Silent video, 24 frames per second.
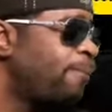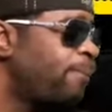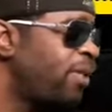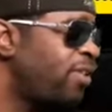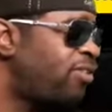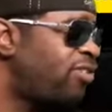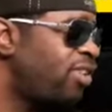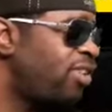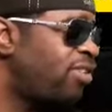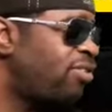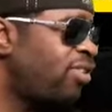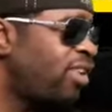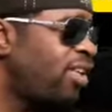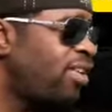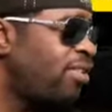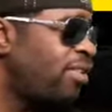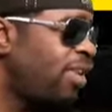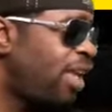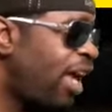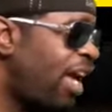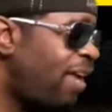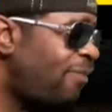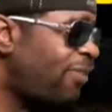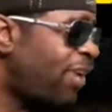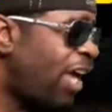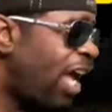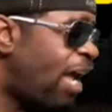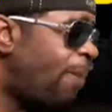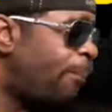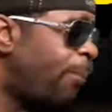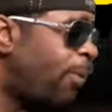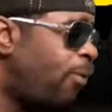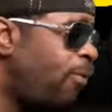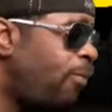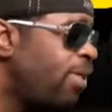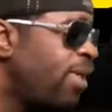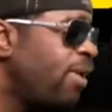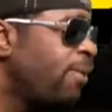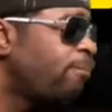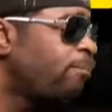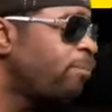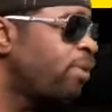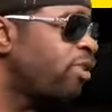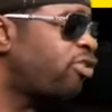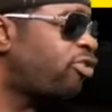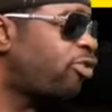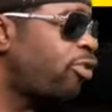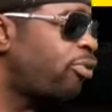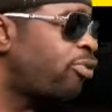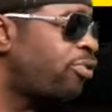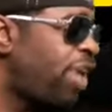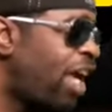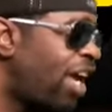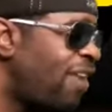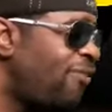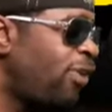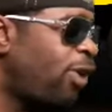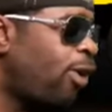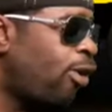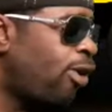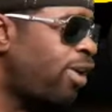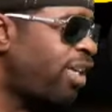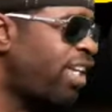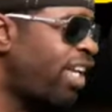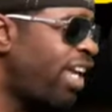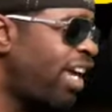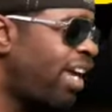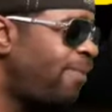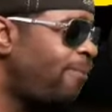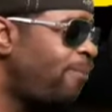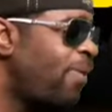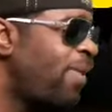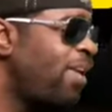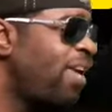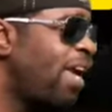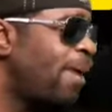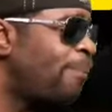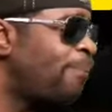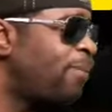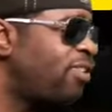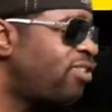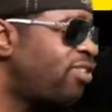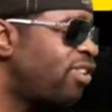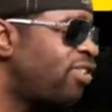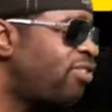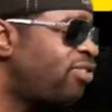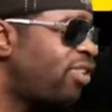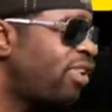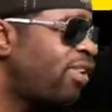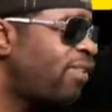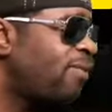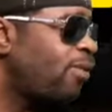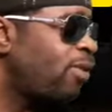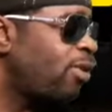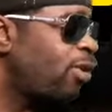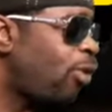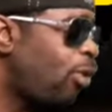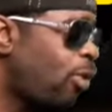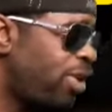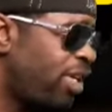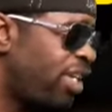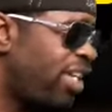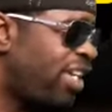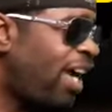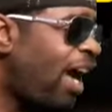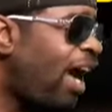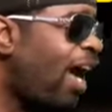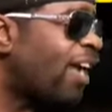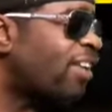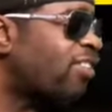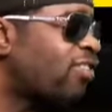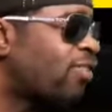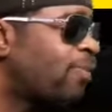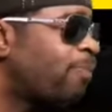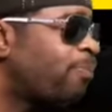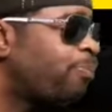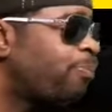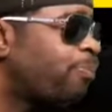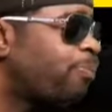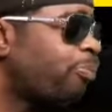Mrs. Neve Campbell, Mr. David Arquette, and Mrs. Courtney Cox.